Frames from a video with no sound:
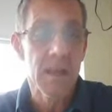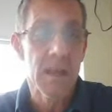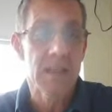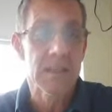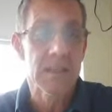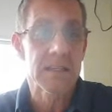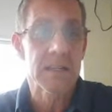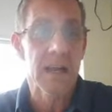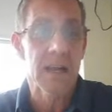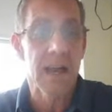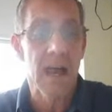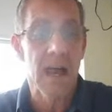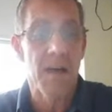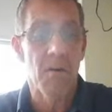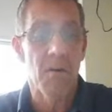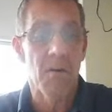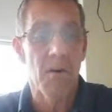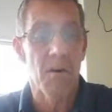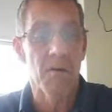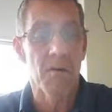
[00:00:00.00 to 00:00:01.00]
is that I
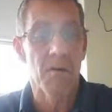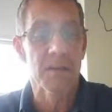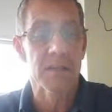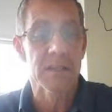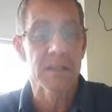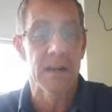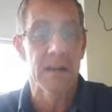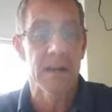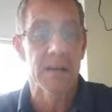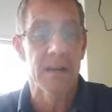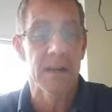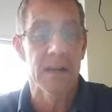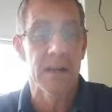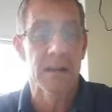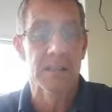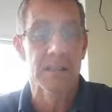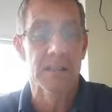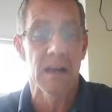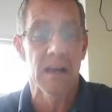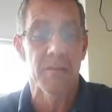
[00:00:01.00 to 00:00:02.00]
have all these online
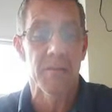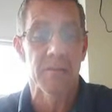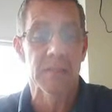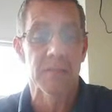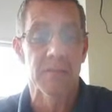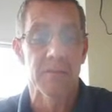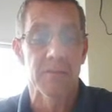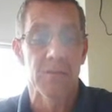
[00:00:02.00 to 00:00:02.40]
assignments in